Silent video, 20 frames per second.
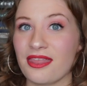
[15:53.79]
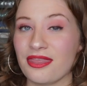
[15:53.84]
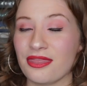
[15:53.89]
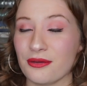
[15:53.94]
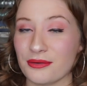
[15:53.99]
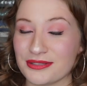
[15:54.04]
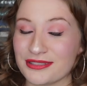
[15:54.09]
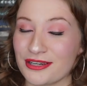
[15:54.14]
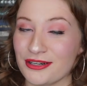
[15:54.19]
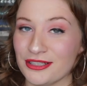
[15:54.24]

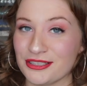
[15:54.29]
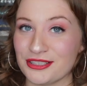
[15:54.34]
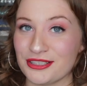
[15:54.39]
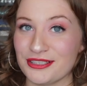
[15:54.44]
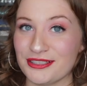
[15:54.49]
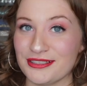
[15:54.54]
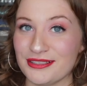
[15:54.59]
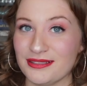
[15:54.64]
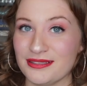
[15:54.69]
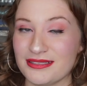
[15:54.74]
those
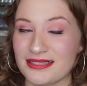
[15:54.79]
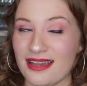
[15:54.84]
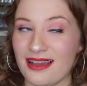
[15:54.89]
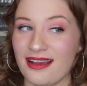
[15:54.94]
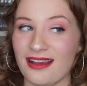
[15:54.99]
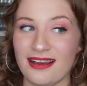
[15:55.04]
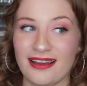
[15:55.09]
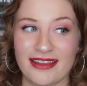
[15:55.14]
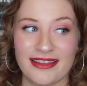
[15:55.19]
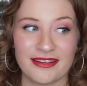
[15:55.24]
characters,
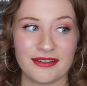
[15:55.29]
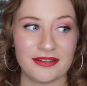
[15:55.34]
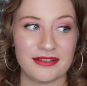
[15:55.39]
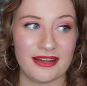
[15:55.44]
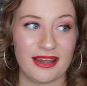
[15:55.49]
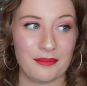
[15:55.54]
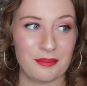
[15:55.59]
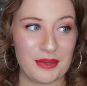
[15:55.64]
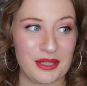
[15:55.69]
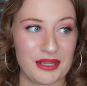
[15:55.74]
I could
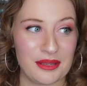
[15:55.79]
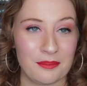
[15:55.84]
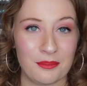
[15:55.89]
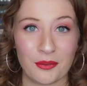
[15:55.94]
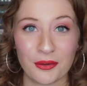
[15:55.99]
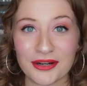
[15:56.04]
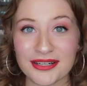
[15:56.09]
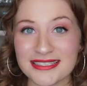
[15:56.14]
not be more